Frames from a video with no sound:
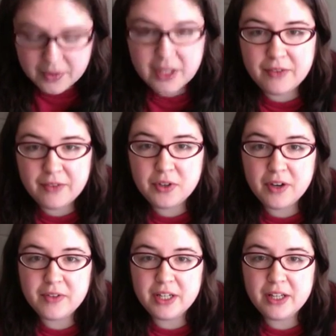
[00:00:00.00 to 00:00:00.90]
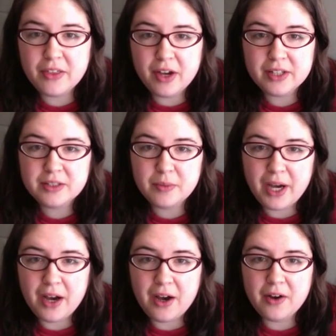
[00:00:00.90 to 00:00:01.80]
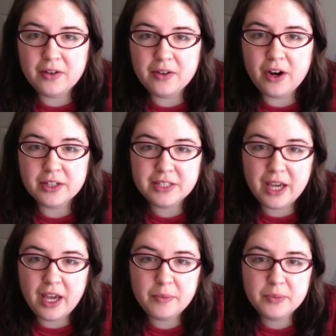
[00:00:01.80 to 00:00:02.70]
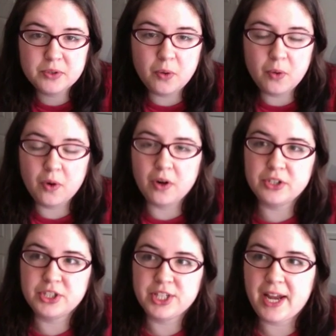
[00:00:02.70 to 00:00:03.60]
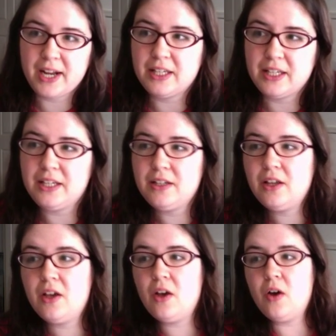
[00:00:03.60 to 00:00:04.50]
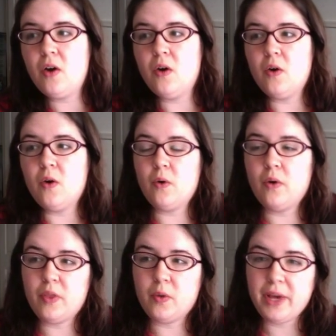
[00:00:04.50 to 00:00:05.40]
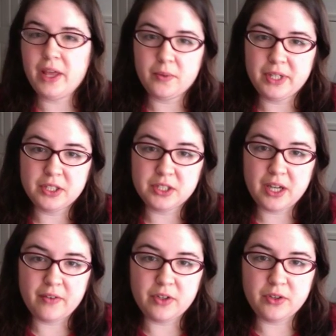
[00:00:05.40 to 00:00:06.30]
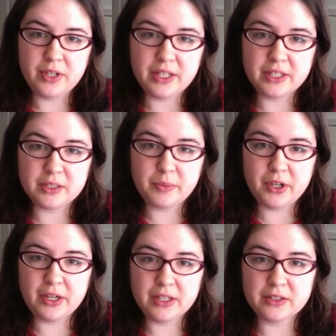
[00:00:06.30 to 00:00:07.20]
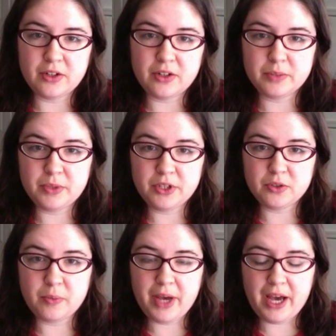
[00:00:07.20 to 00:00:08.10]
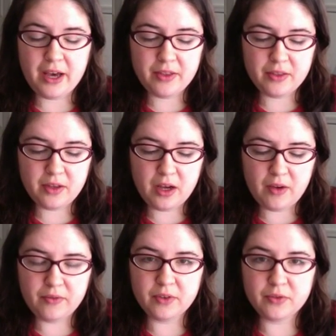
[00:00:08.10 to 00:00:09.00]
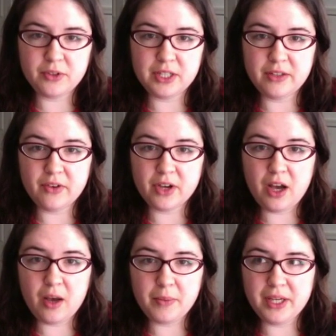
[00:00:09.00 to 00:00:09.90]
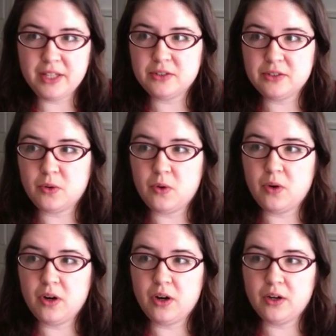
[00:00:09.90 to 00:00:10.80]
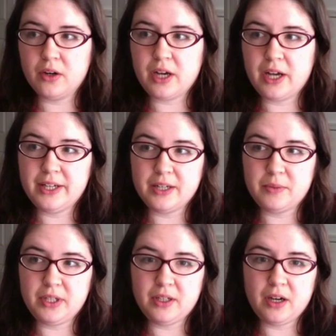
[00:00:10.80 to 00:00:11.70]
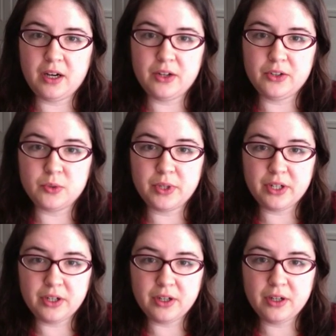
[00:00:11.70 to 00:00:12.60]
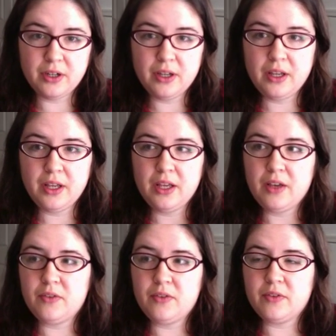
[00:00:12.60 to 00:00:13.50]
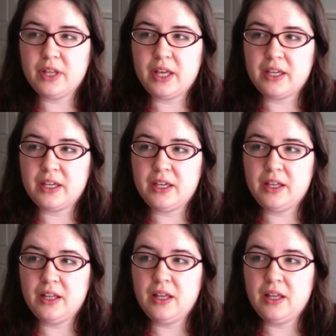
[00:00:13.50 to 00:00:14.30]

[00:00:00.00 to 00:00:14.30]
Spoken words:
If you have any thoughts about archetypes or channeling, or the way that we each have a unique experience on our spiritual path, feel free to leave a comment or contact me on Twitter if you feel like it.